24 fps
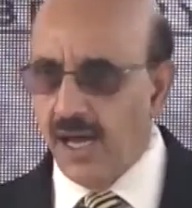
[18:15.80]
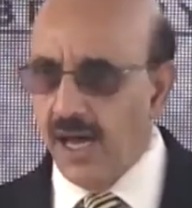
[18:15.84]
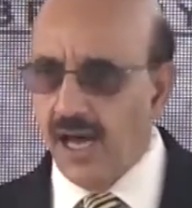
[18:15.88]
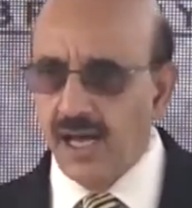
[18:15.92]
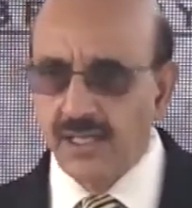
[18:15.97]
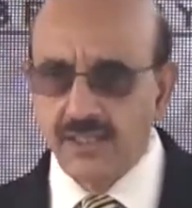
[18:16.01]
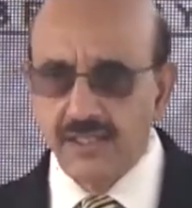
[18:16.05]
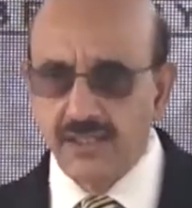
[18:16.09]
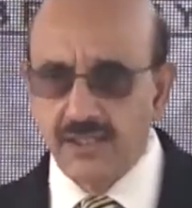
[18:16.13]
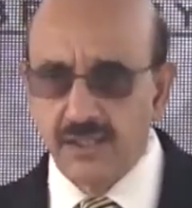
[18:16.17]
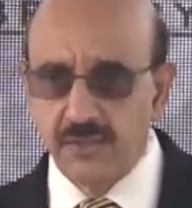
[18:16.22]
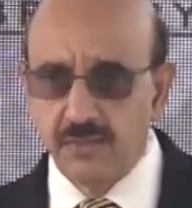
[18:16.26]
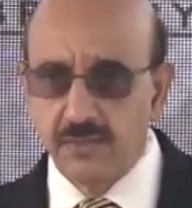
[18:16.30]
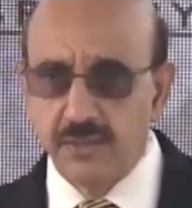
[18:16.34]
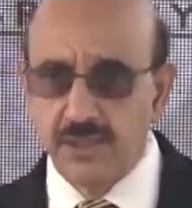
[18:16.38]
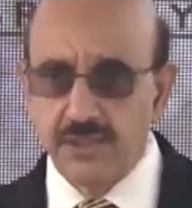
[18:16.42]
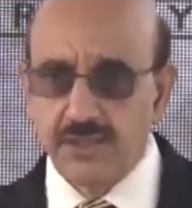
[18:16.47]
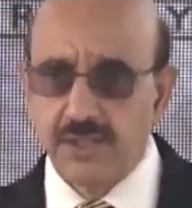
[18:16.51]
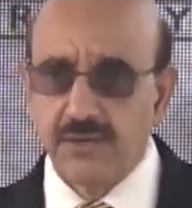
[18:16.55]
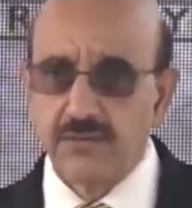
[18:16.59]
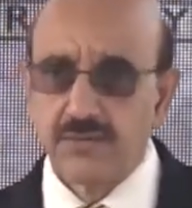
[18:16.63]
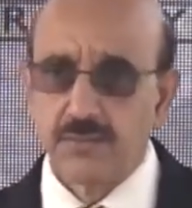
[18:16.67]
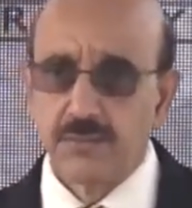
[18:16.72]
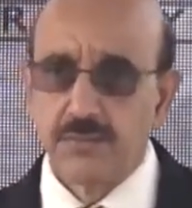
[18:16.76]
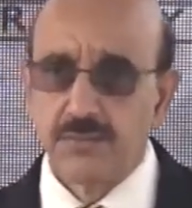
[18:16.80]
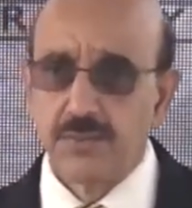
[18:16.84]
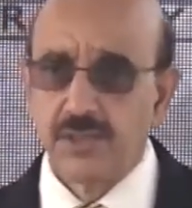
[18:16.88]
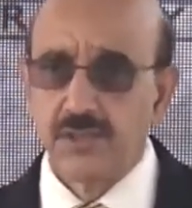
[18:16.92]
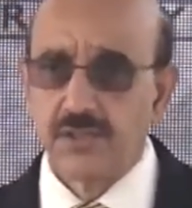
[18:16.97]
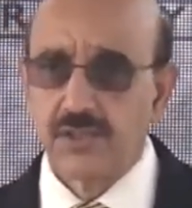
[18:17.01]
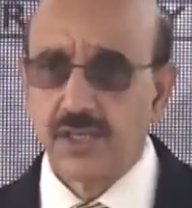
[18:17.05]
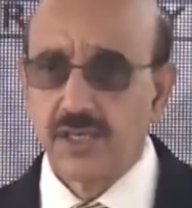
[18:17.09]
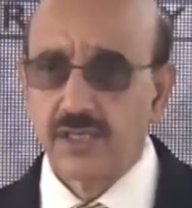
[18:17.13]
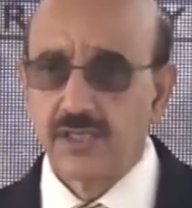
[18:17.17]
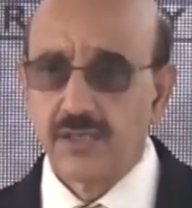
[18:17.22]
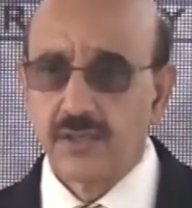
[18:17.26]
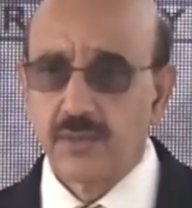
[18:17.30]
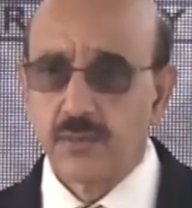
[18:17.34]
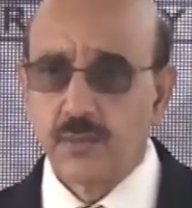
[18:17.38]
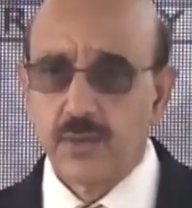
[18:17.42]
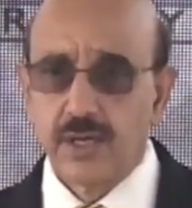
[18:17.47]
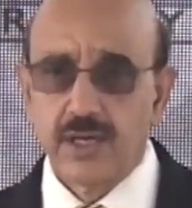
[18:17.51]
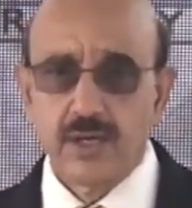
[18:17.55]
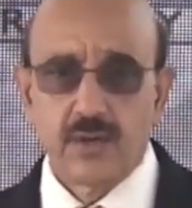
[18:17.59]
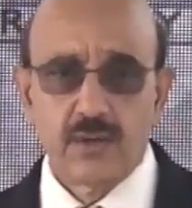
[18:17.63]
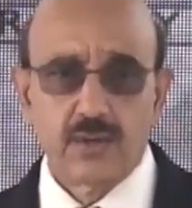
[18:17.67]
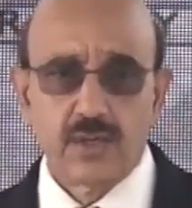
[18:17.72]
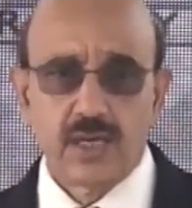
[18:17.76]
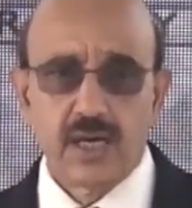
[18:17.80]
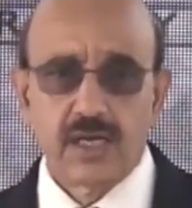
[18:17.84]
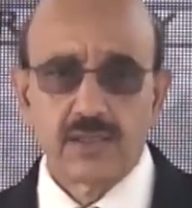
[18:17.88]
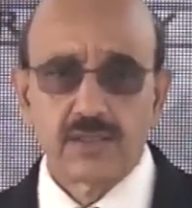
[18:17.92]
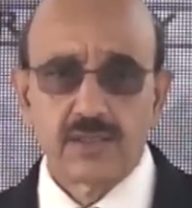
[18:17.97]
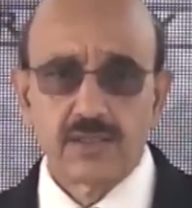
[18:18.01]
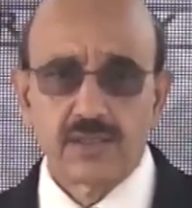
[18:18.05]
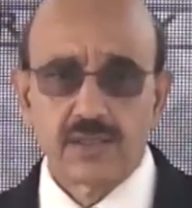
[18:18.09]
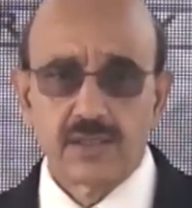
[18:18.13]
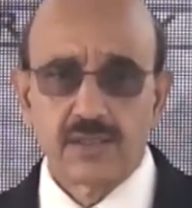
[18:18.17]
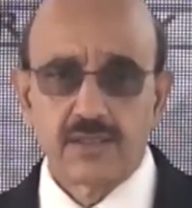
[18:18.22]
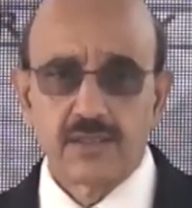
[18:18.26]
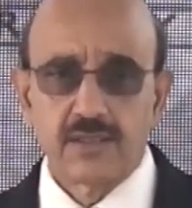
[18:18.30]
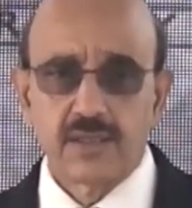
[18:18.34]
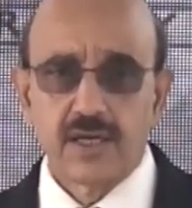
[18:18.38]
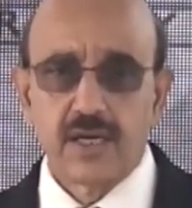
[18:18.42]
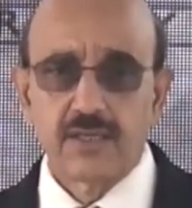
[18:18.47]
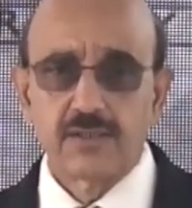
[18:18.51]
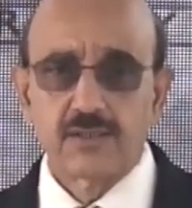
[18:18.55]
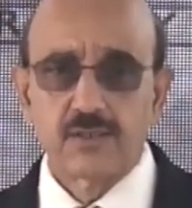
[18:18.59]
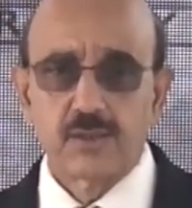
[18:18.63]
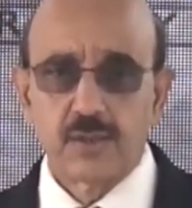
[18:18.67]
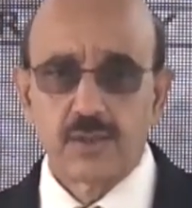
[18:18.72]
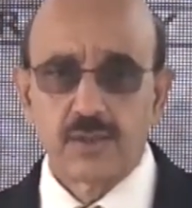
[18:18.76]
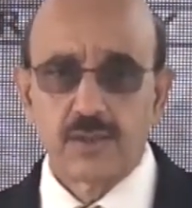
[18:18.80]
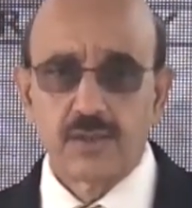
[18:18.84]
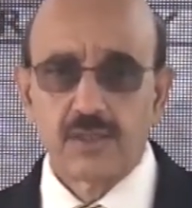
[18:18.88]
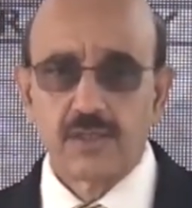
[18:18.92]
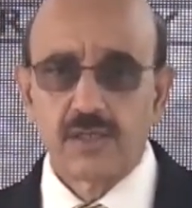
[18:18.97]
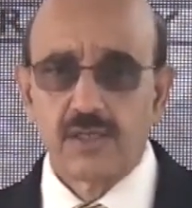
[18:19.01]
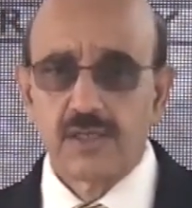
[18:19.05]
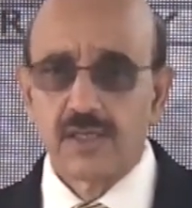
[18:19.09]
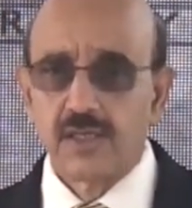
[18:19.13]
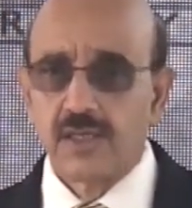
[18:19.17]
Other symbols have been taken away, or other cultural